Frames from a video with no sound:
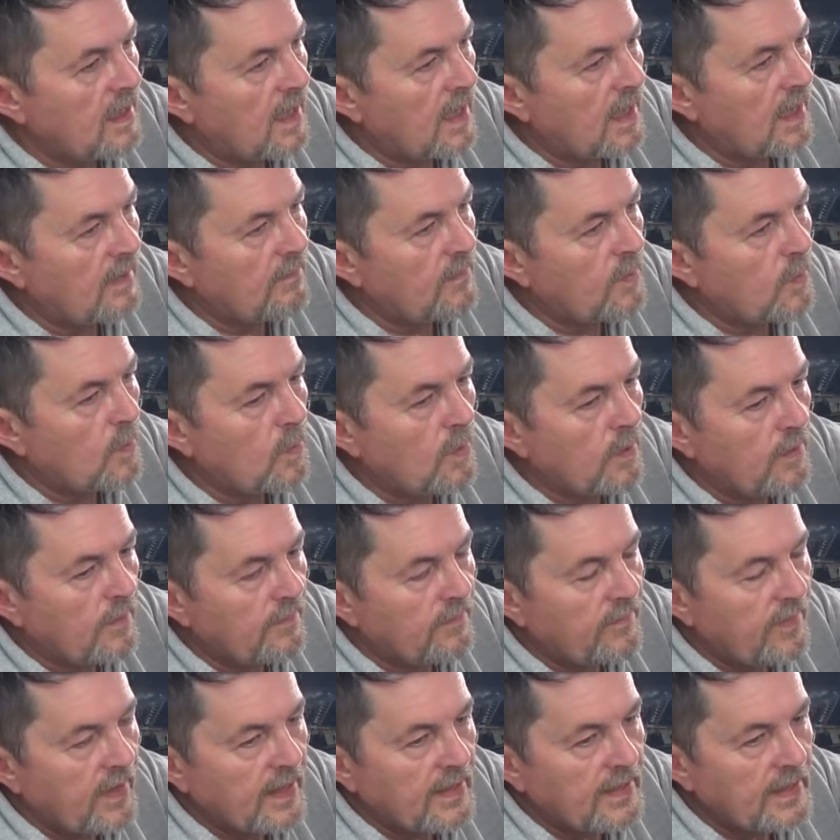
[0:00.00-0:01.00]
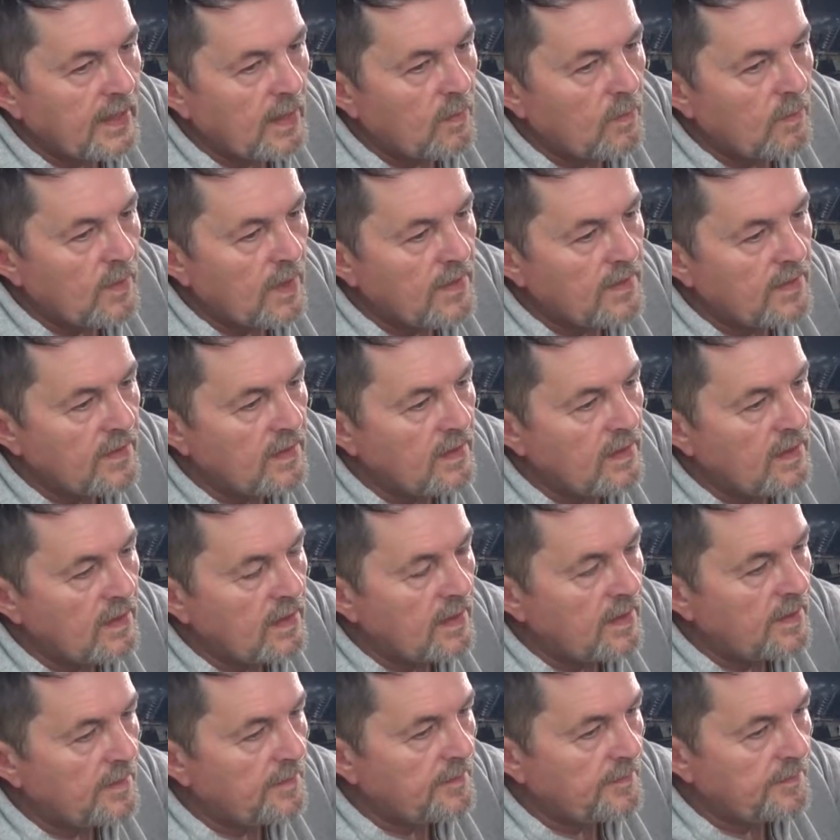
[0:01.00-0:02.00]
If you want to find out
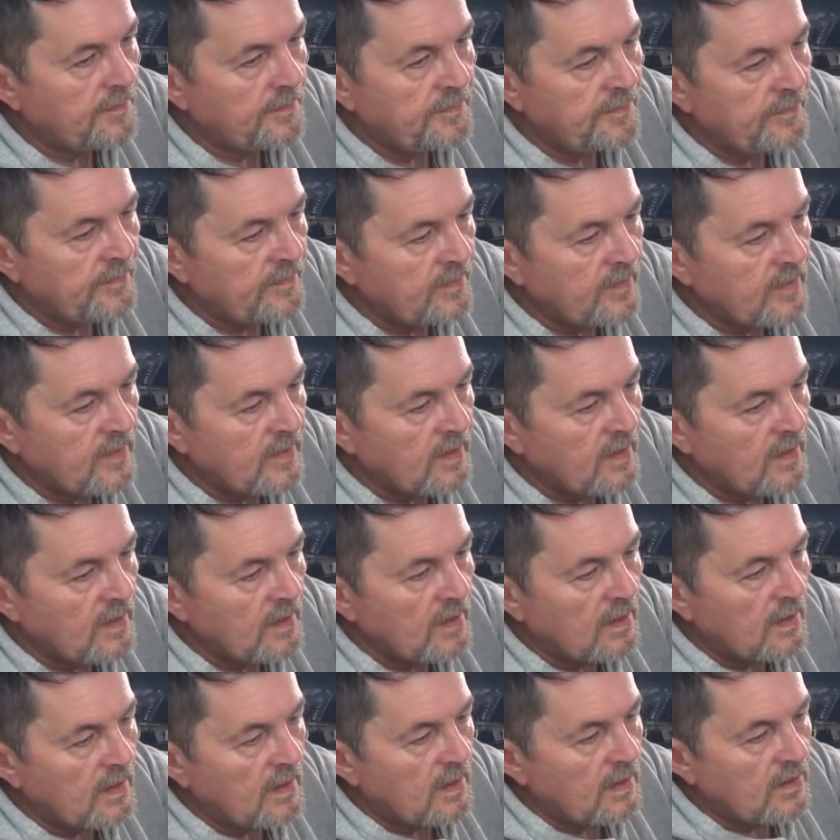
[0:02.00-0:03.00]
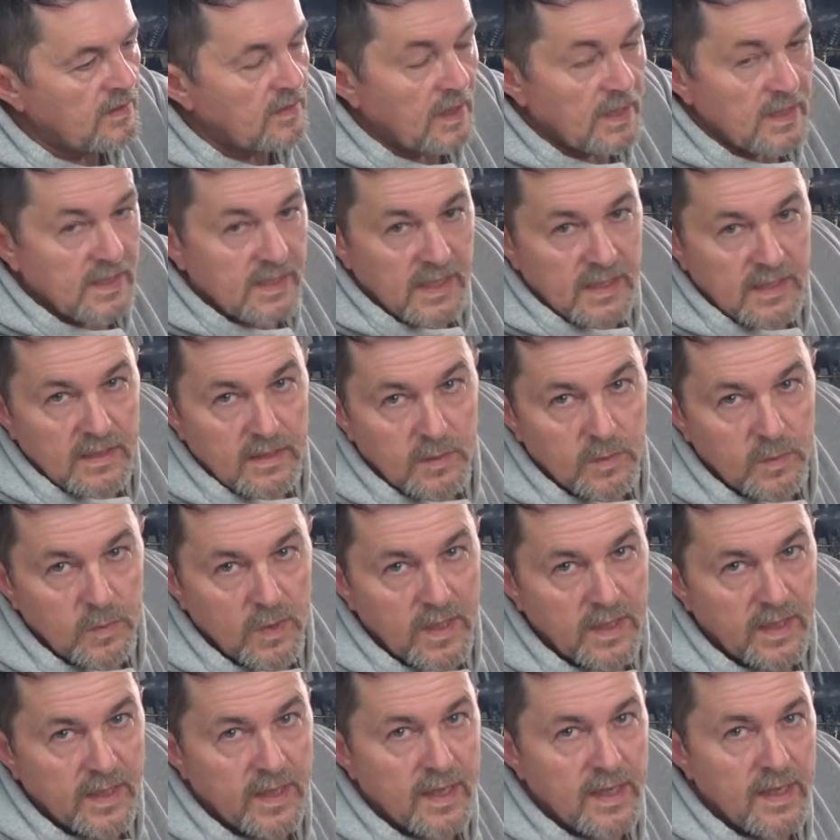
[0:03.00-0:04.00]
whether transistors
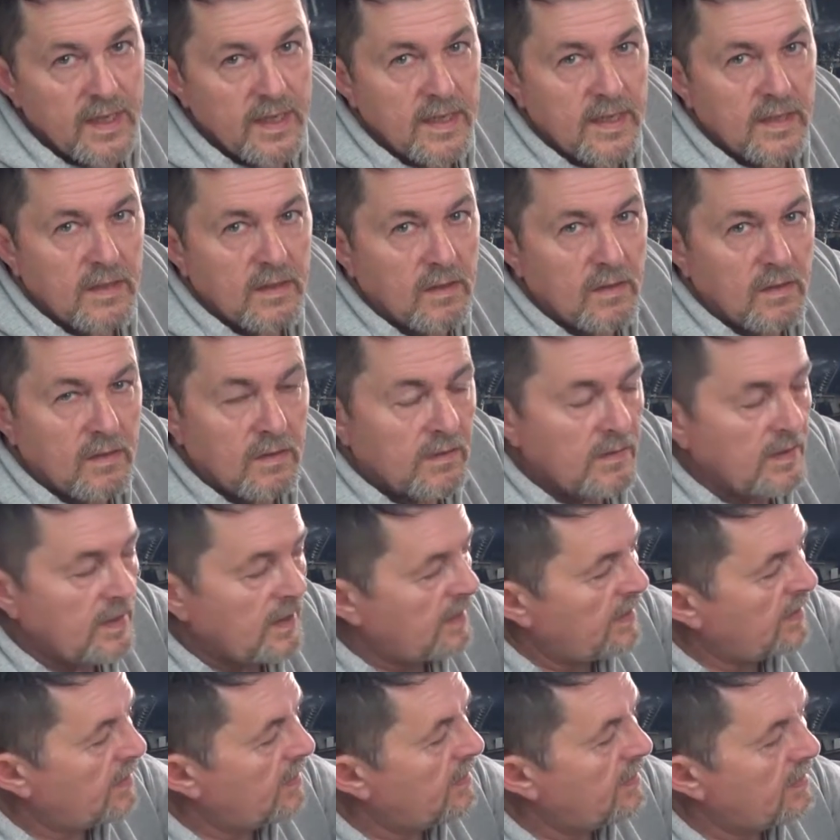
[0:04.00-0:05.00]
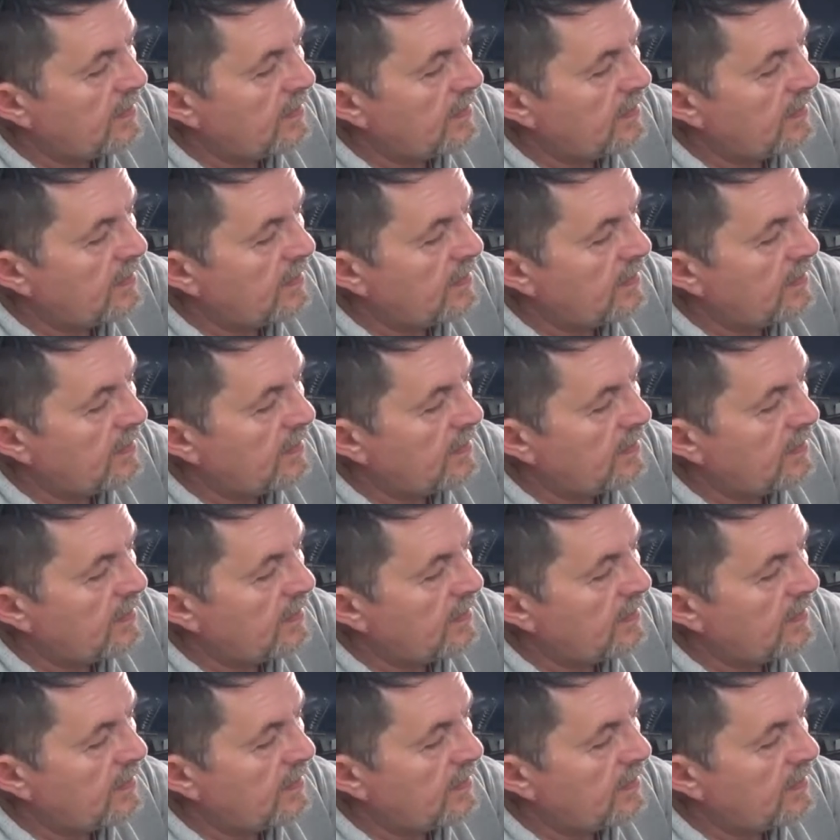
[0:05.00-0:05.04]
working or